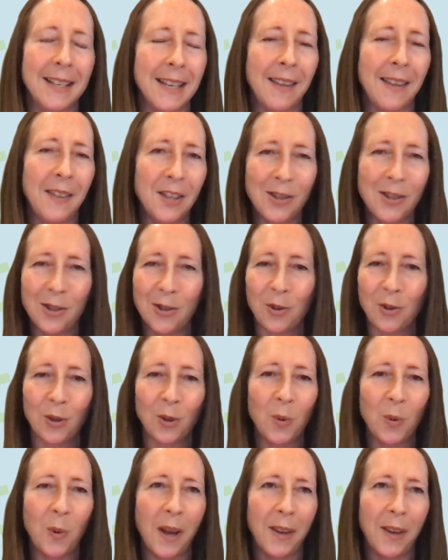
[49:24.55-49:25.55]
And this is
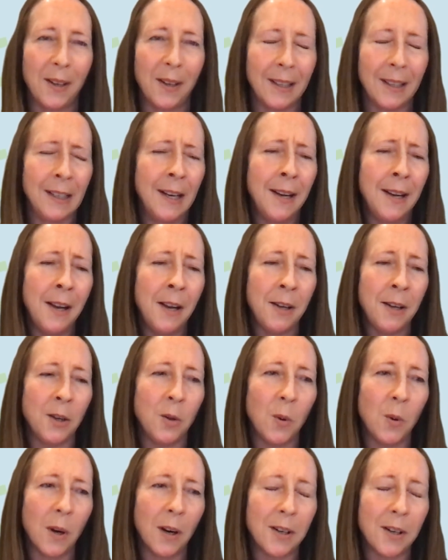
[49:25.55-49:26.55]
true whether
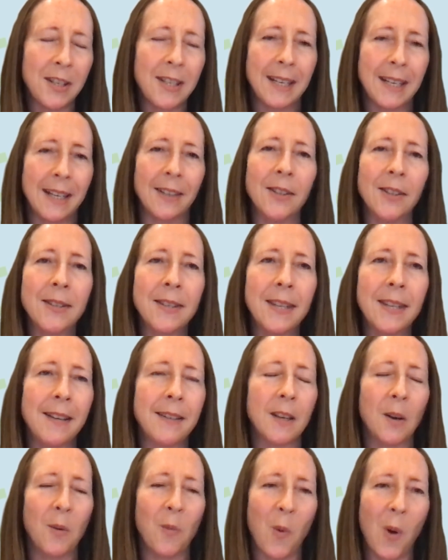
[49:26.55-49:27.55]
your skill
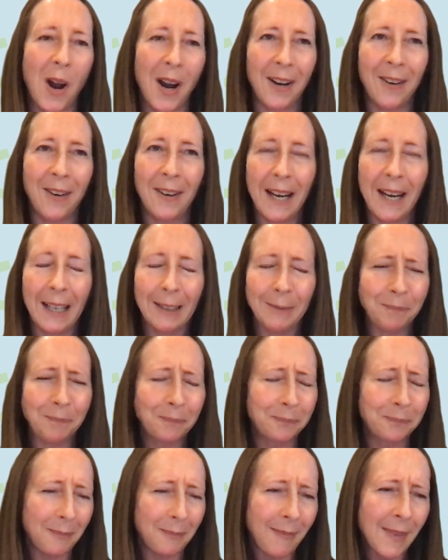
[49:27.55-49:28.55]
sets and wiring
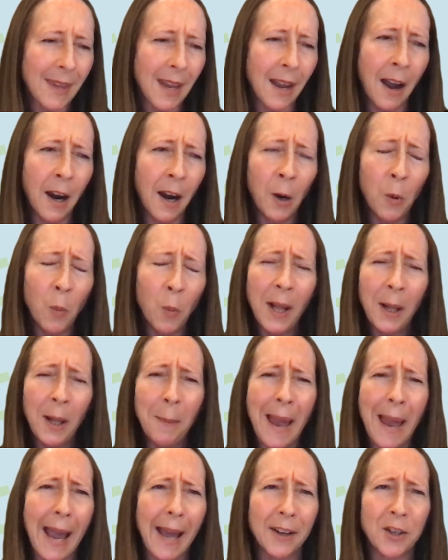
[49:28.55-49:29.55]
are well
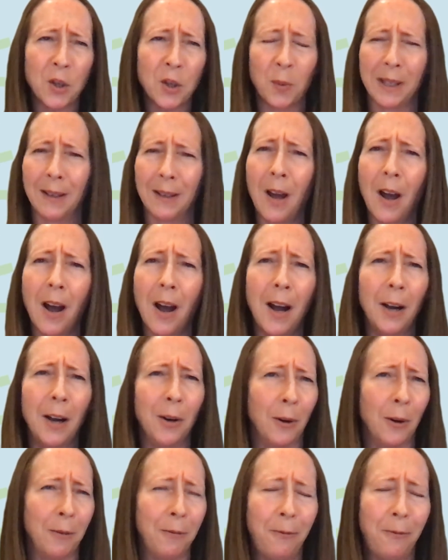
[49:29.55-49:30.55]
matched with law
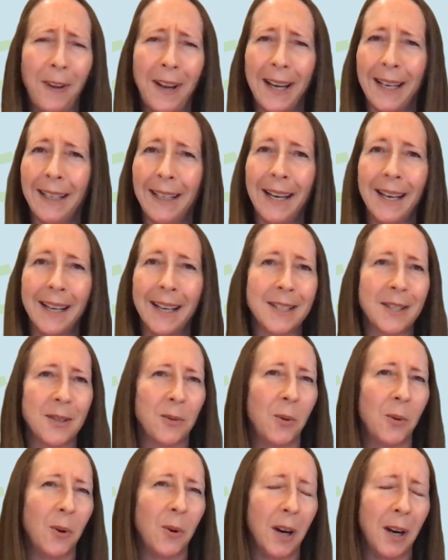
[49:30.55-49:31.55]
or finance
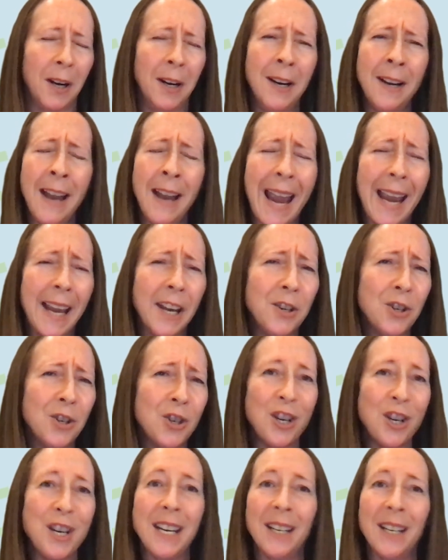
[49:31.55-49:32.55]
or
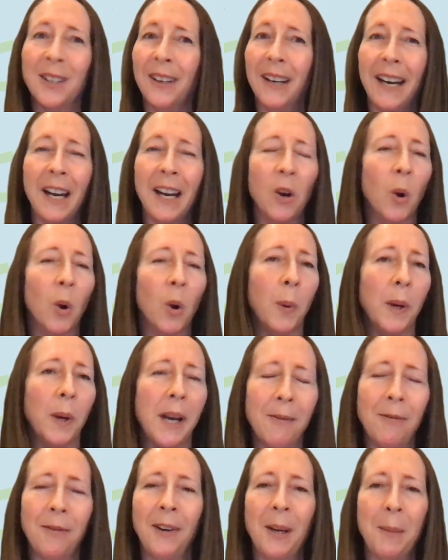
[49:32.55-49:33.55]
engineering or
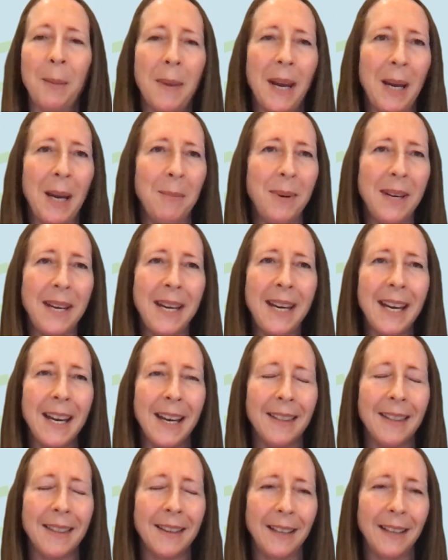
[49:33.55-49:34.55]
whatever it may
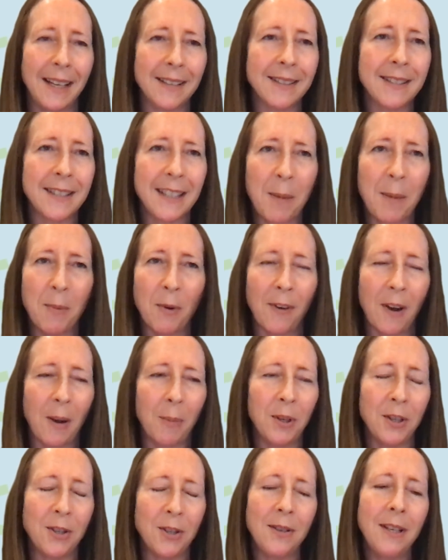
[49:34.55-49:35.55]
be. The landscape of
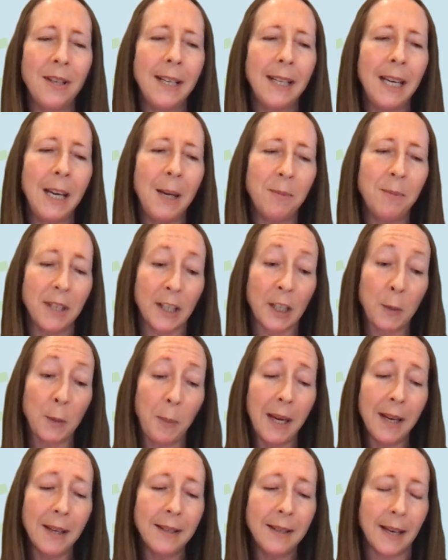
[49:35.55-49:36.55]
opportunity keeps
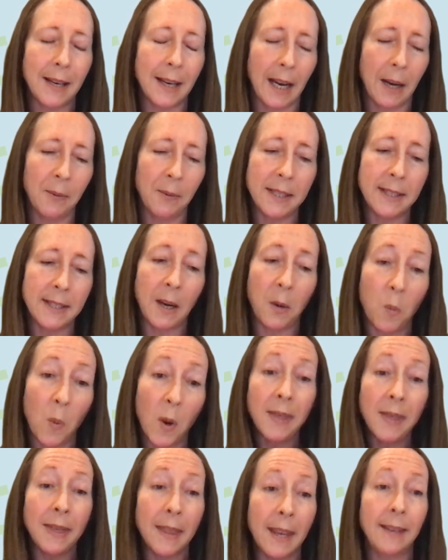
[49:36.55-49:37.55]
expanding. And I would say
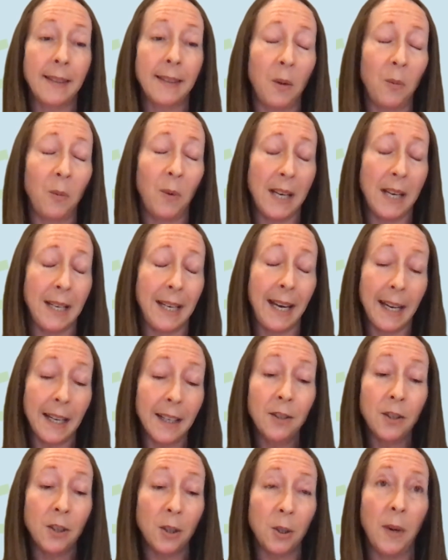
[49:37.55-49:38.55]
one thing that we
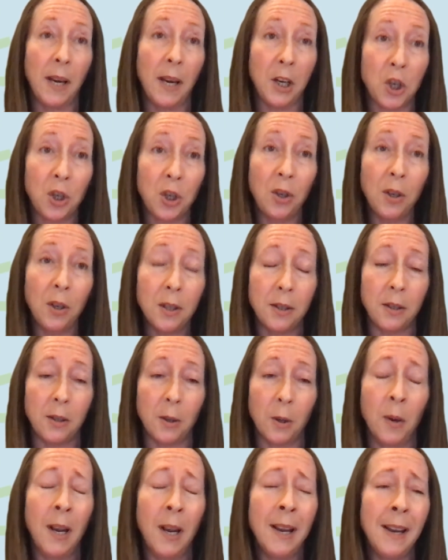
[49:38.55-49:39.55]
can do and should
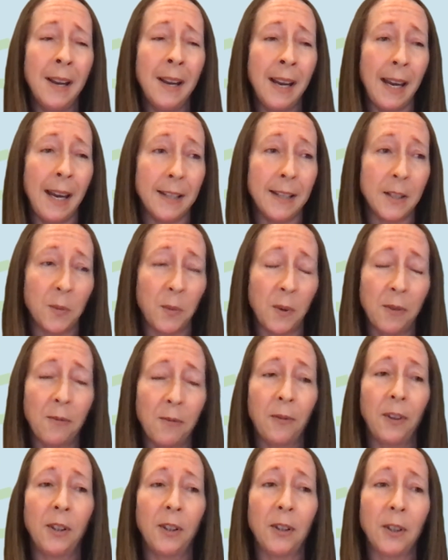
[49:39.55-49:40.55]
do is, with
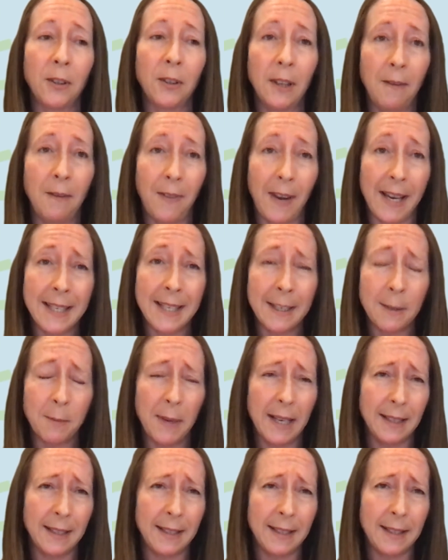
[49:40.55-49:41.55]
further
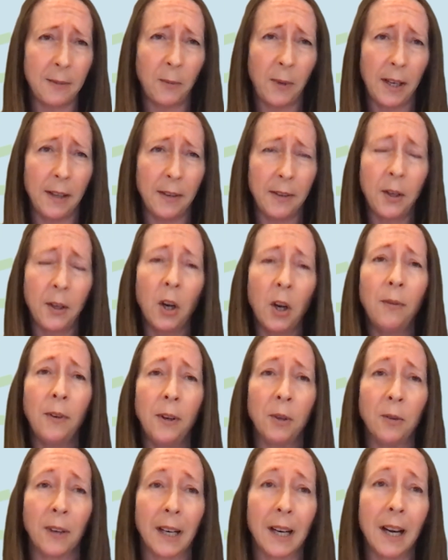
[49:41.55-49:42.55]
investments with
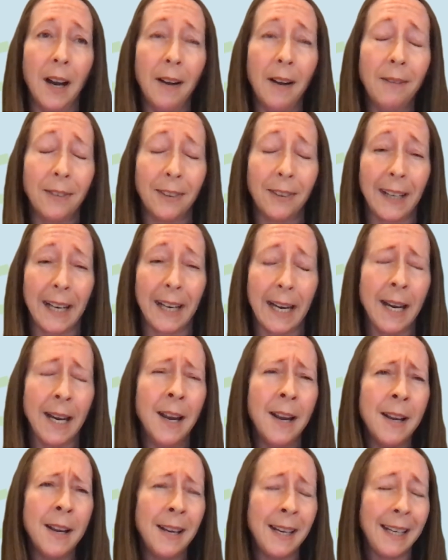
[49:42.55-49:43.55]
COVID recovery,
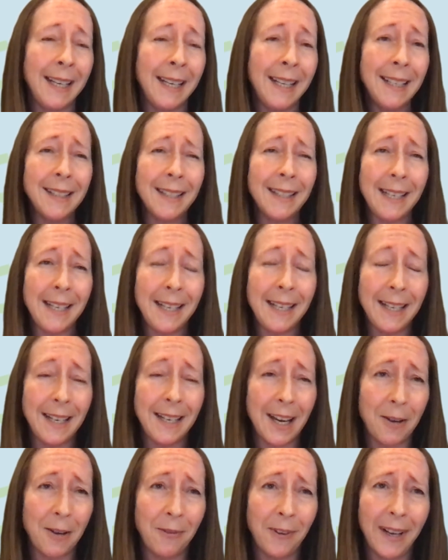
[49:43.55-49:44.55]
heed the
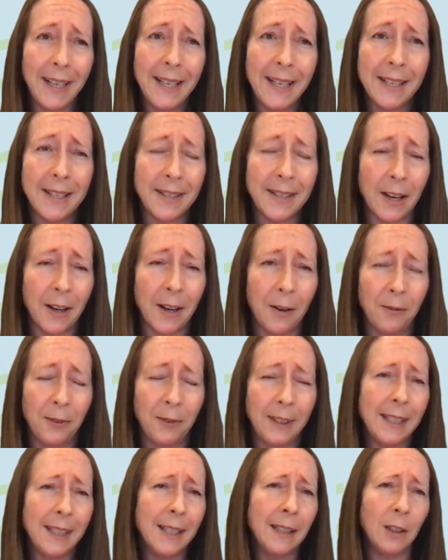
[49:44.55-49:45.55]
advice of
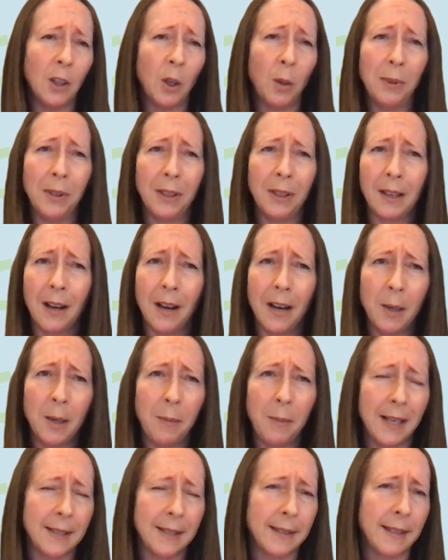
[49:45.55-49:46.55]
leading global
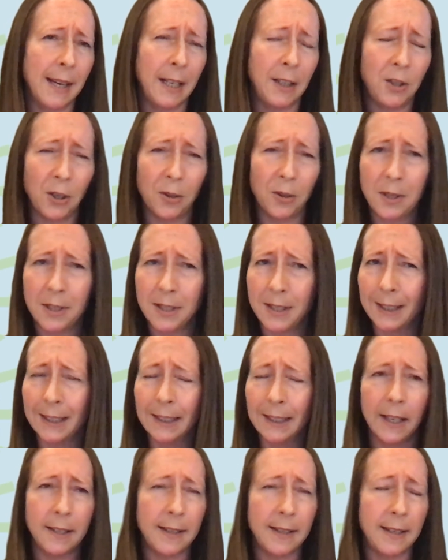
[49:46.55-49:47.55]
economists like Joe
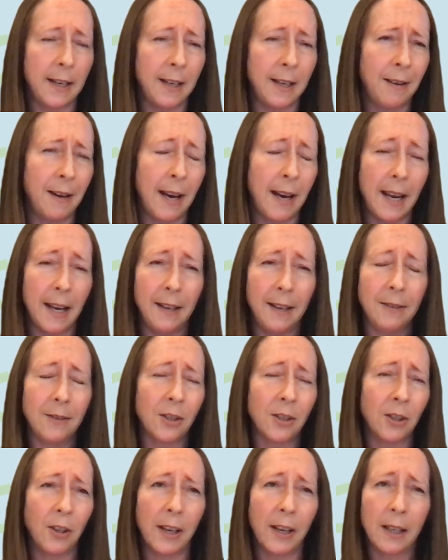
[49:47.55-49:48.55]
Stiglitz and
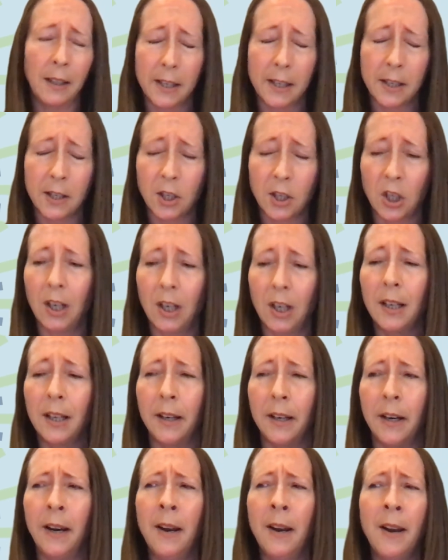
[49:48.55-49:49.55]
Sir Nicholas
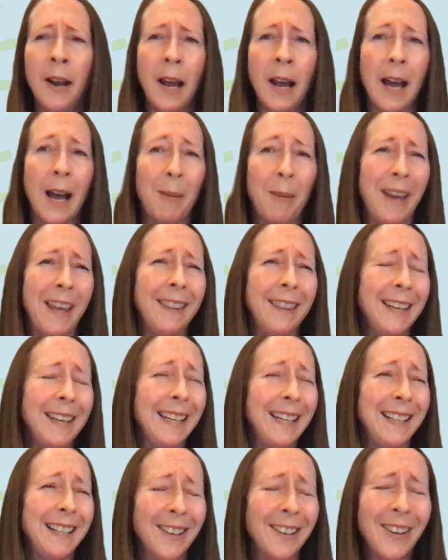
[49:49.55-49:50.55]
Stern, and
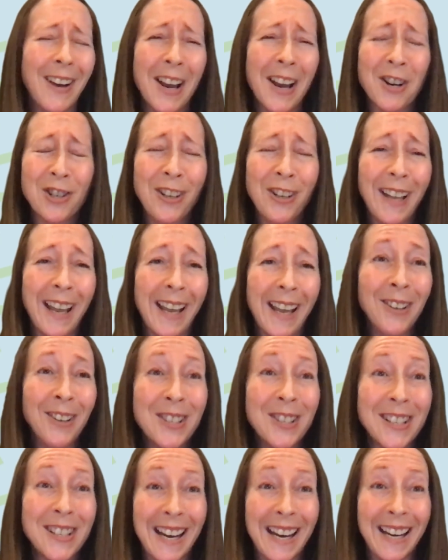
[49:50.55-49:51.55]
the International
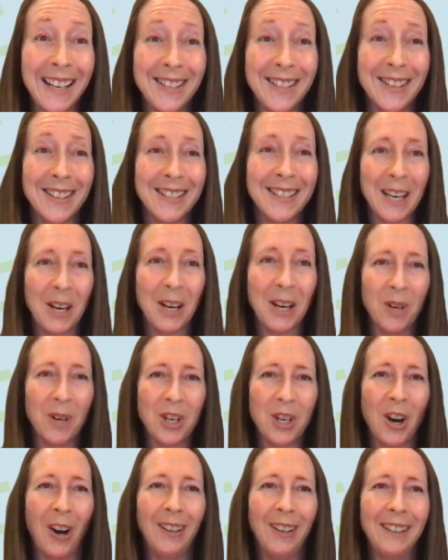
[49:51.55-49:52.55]
Energy Agency,
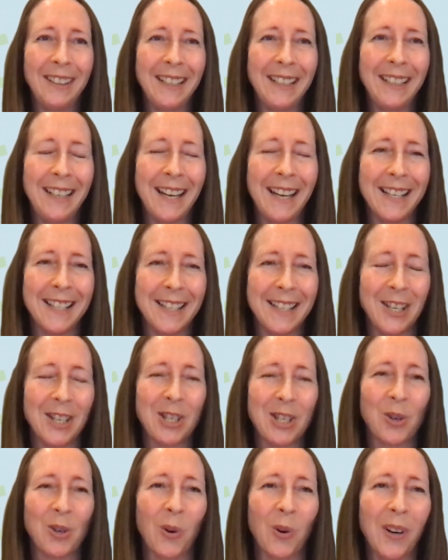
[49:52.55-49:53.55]
which hardly has
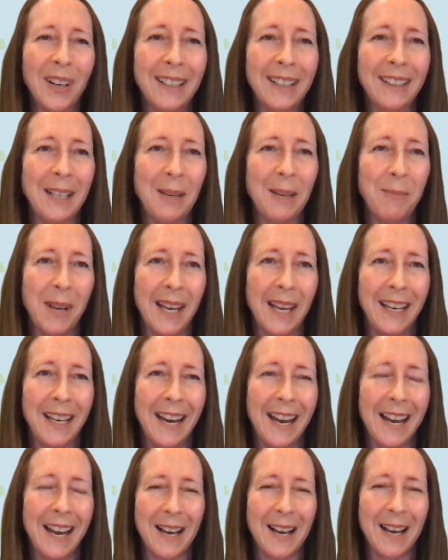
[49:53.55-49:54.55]
historically
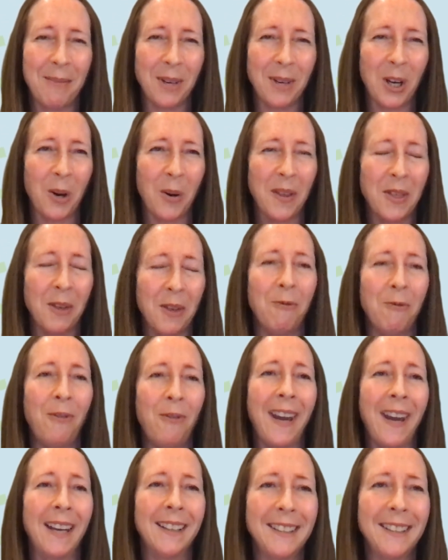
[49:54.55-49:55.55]
been at the
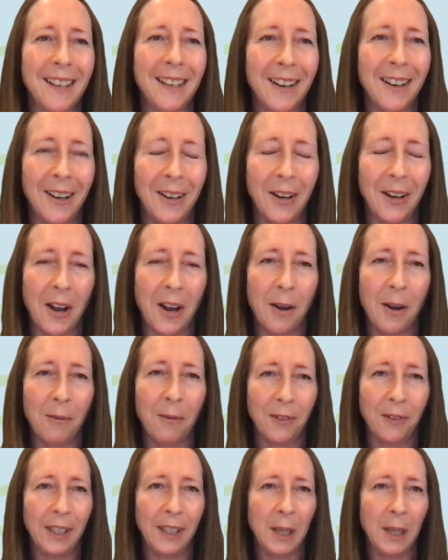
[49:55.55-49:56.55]
vanguard
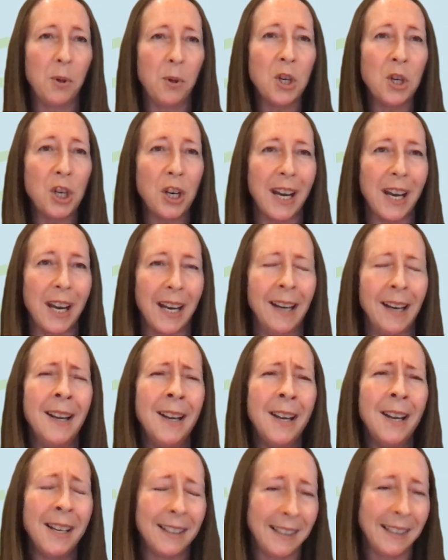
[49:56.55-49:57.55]
of really pushing
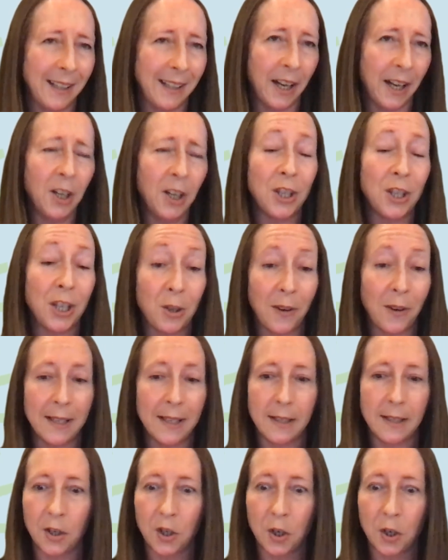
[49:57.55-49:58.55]
clean energy
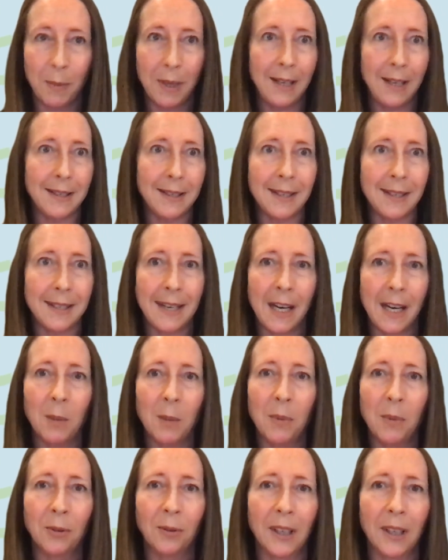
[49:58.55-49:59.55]
transition. But its
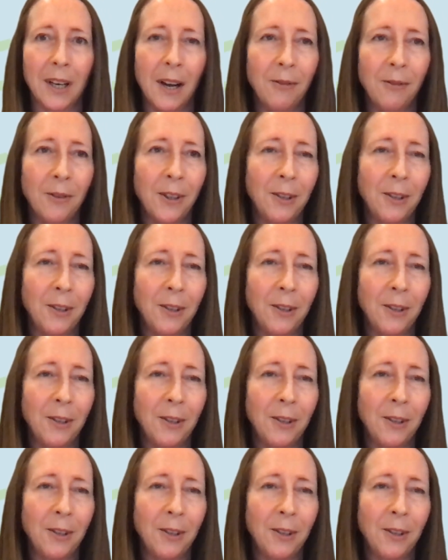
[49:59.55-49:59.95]
sustainable recovery